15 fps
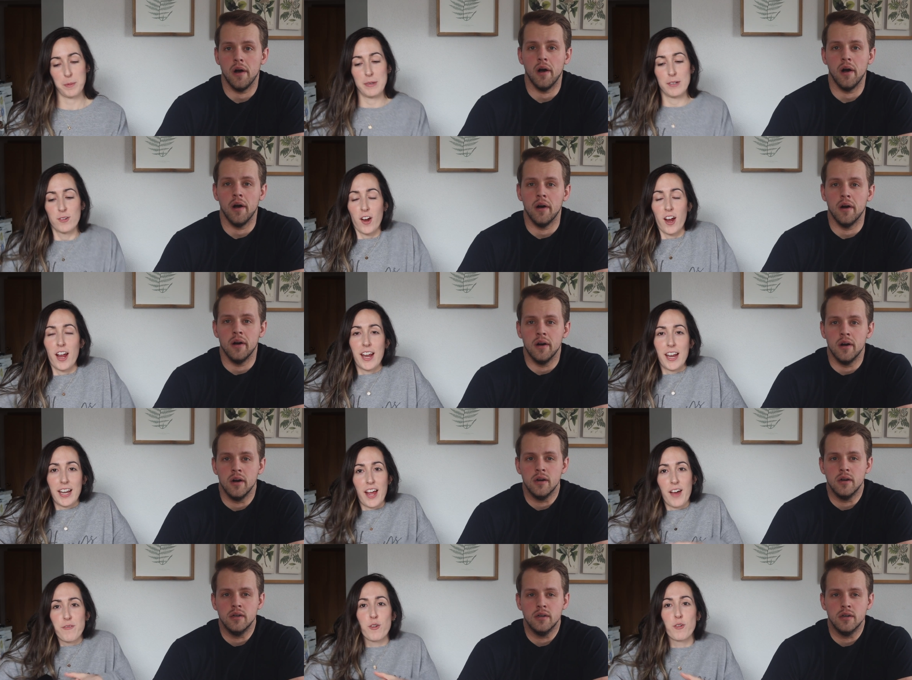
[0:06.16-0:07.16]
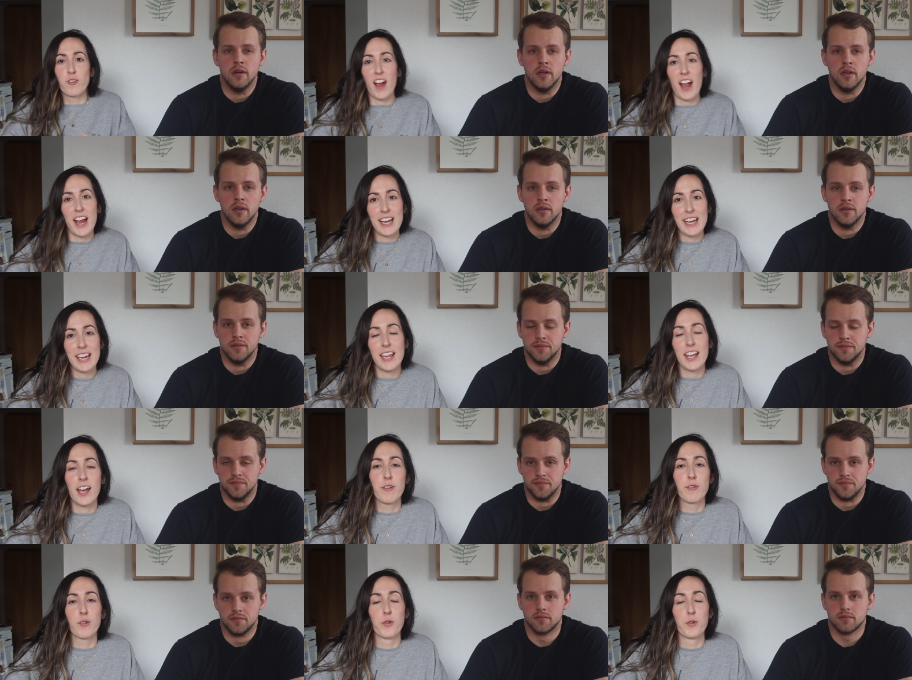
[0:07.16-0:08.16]
Speaker 1: to be trying a variety
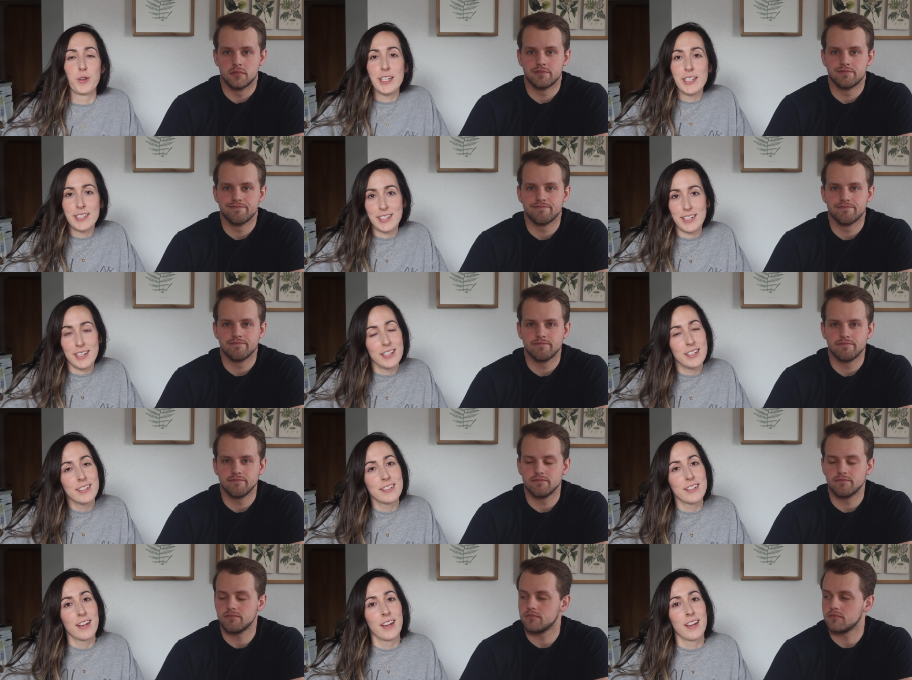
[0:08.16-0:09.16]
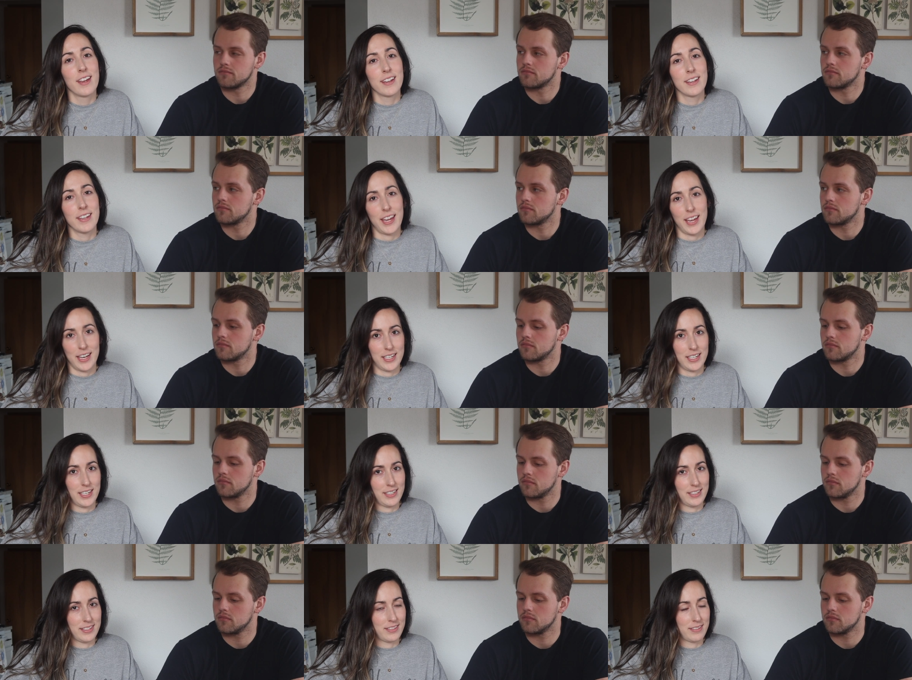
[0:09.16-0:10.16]
of Reese's
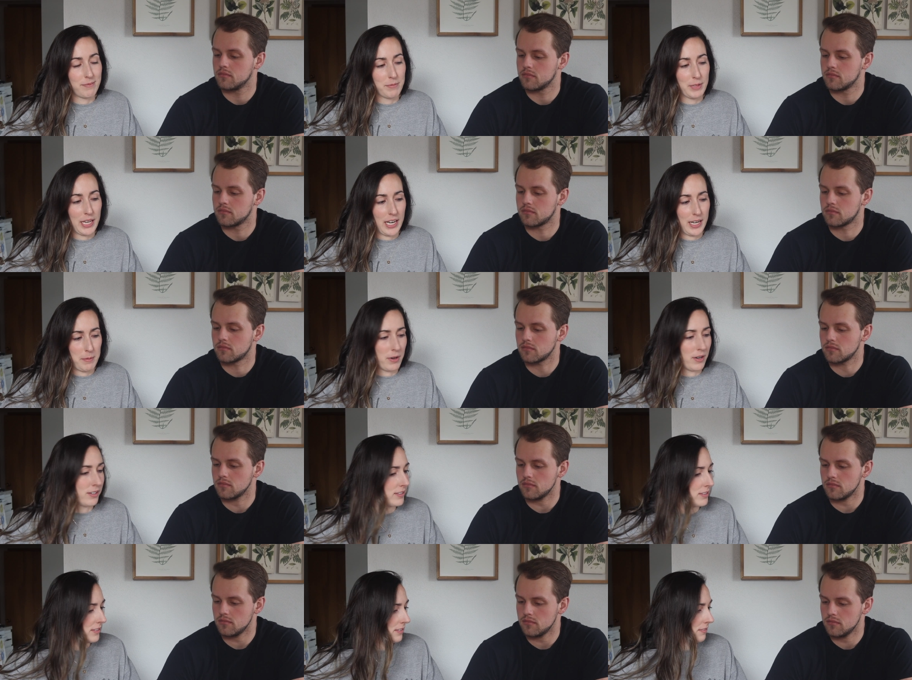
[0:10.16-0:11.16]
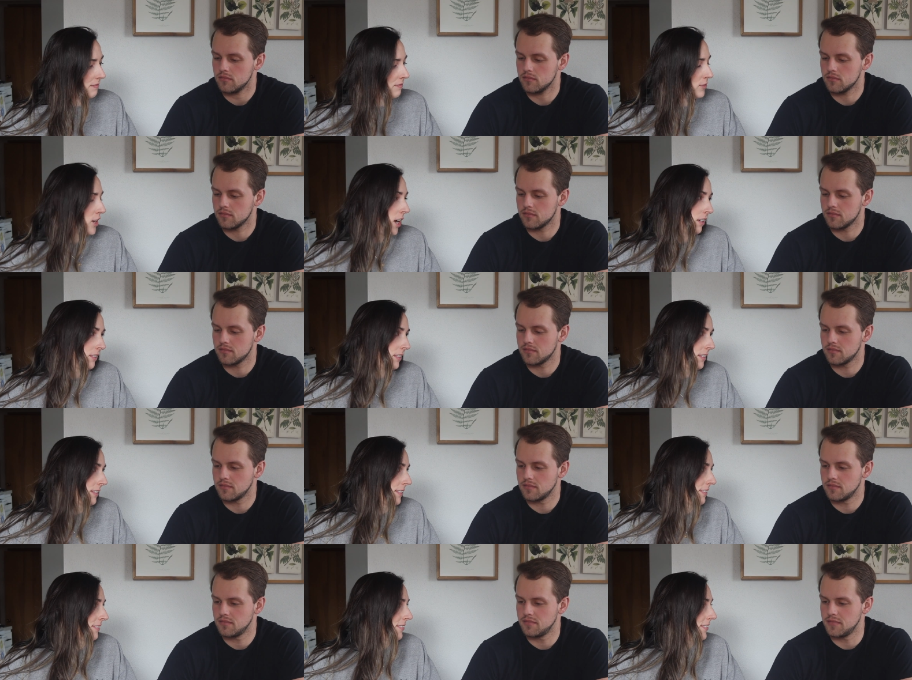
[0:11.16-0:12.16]
candies, candy bars,
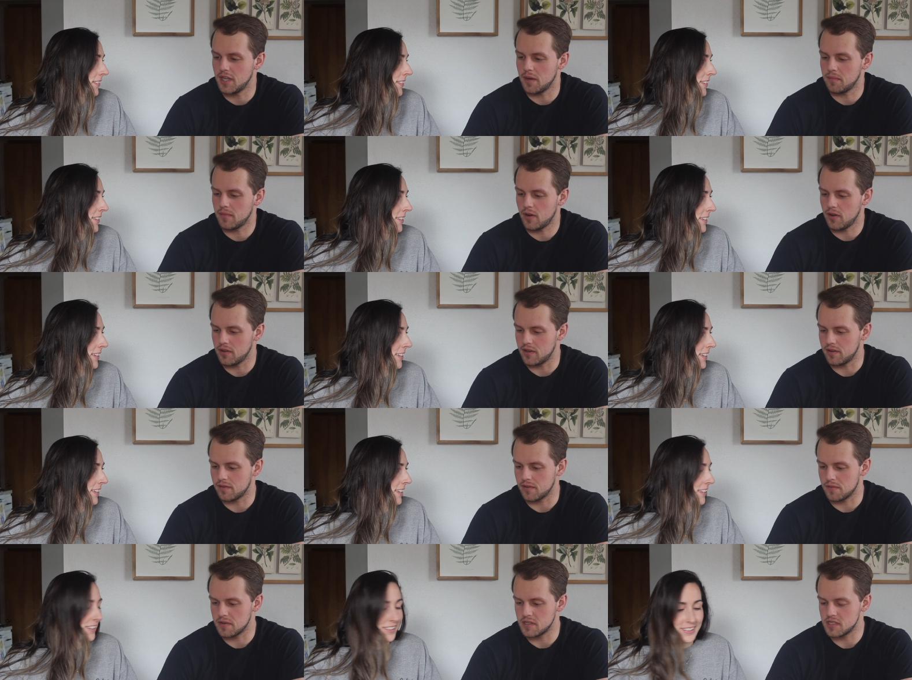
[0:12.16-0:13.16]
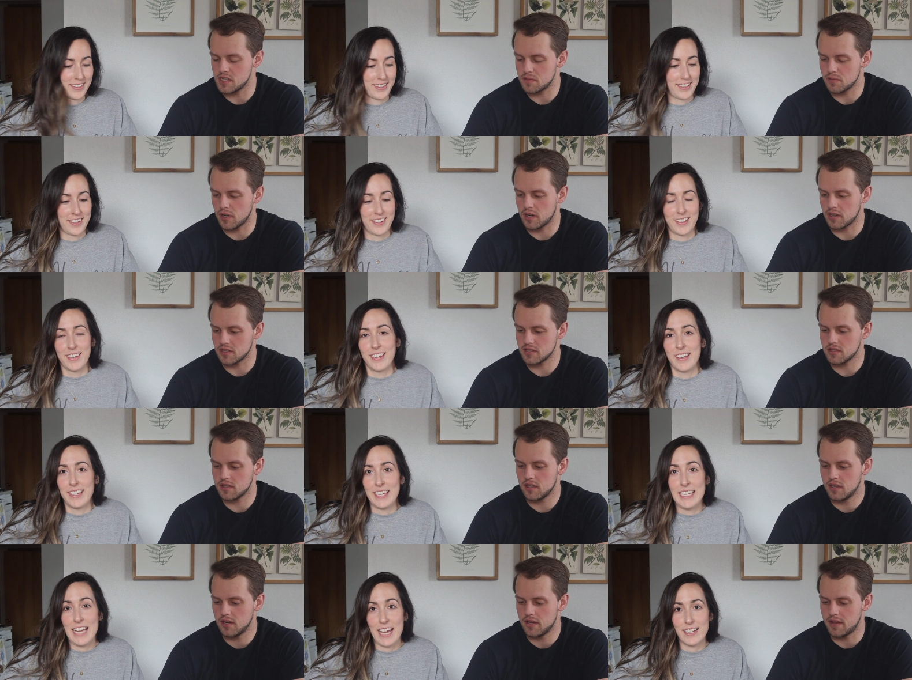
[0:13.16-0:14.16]
chocolates.
Speaker 2: Yep, all the different Reese's products.
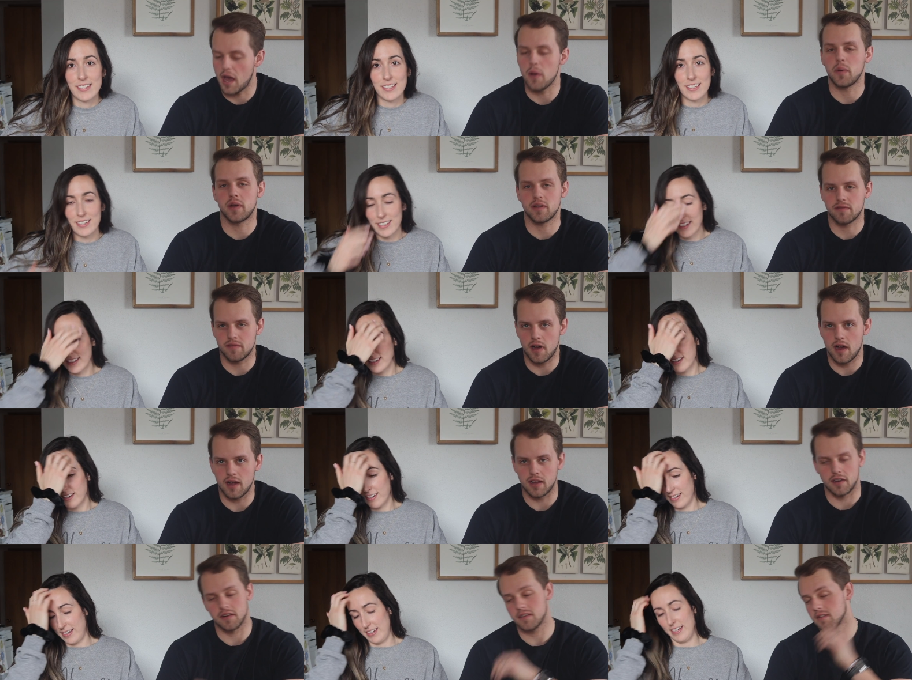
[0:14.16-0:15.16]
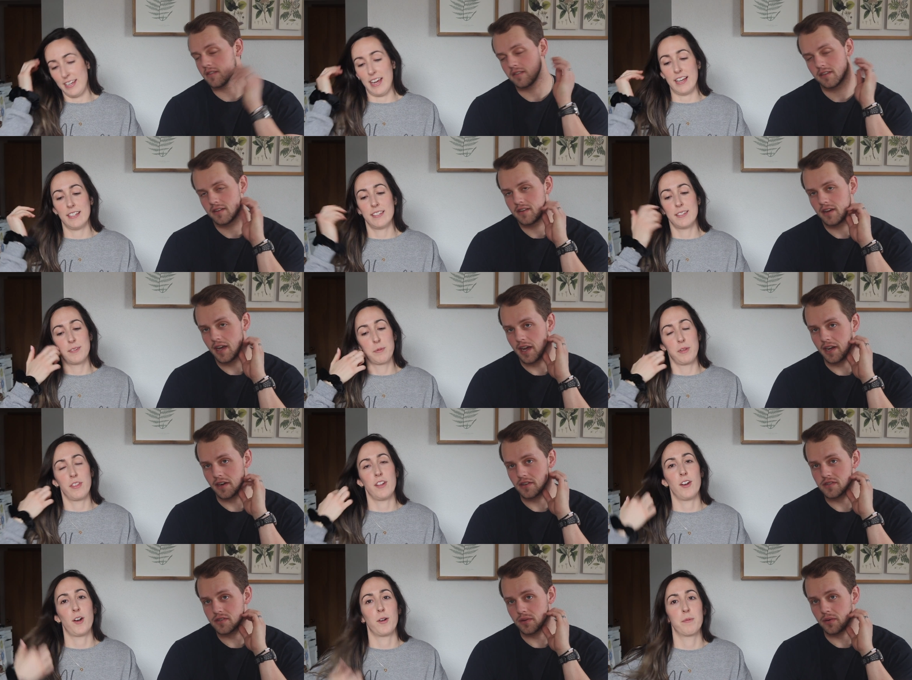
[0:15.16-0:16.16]
Yes. That we could find. Yes,
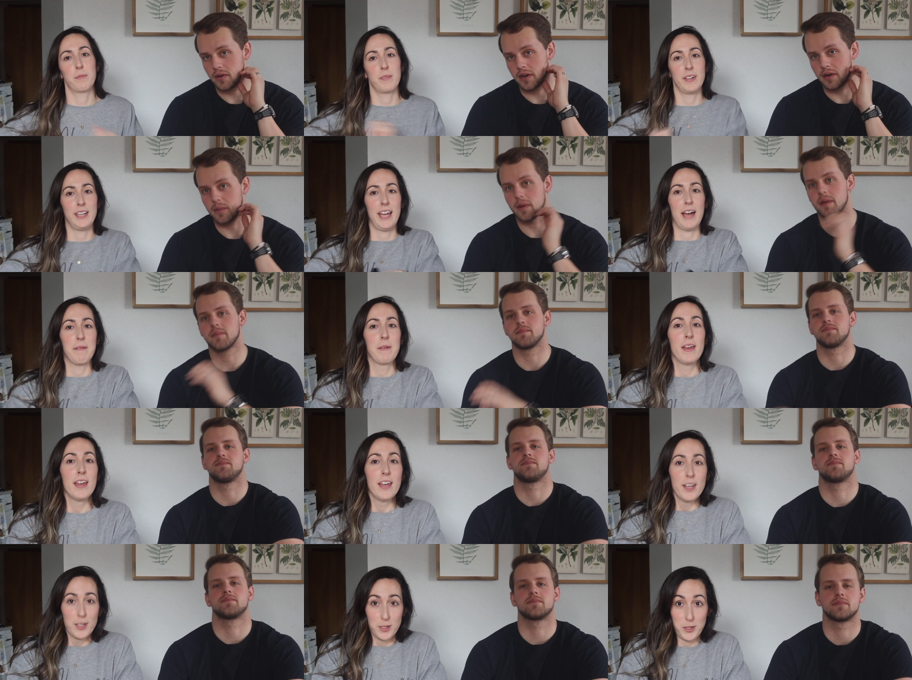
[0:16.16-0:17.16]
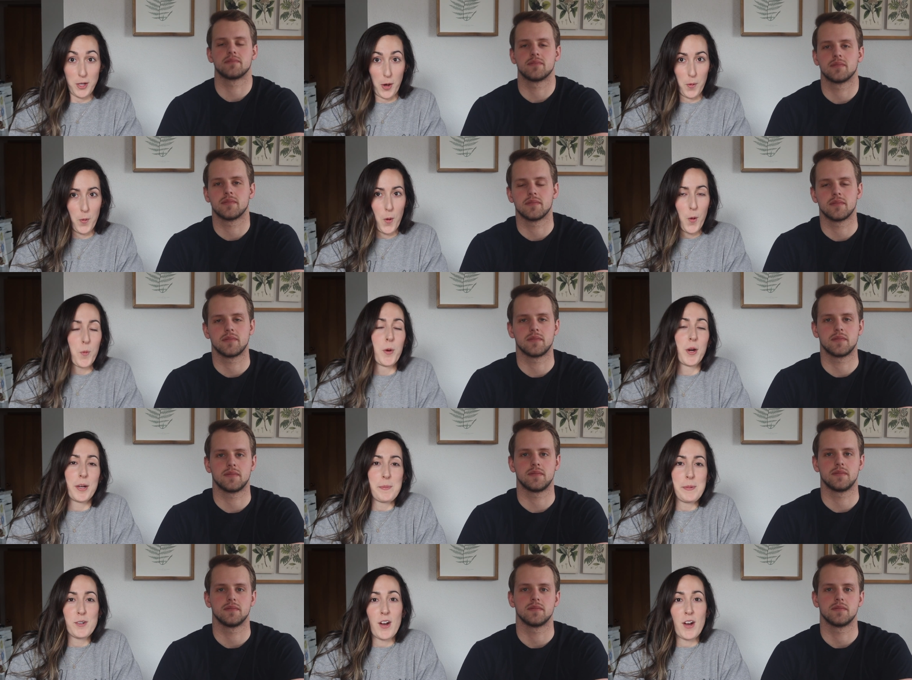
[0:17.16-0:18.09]
Speaker 1: within our, our anyway. yeah. So we're going to be